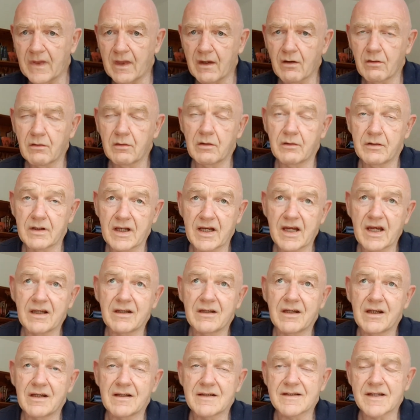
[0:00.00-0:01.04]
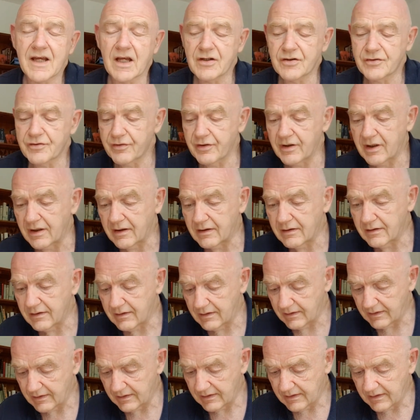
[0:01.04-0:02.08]
in the nineteenth century.
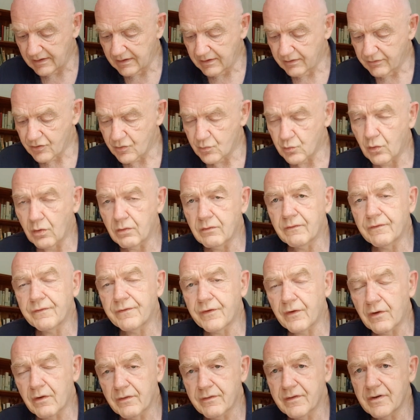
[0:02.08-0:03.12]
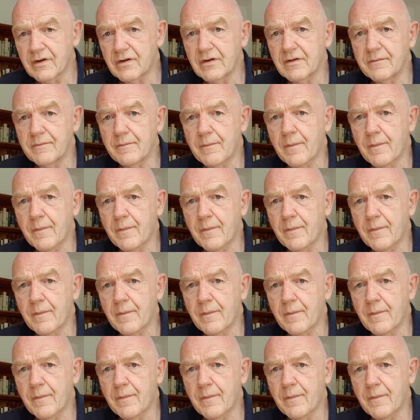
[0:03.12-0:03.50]
There's one further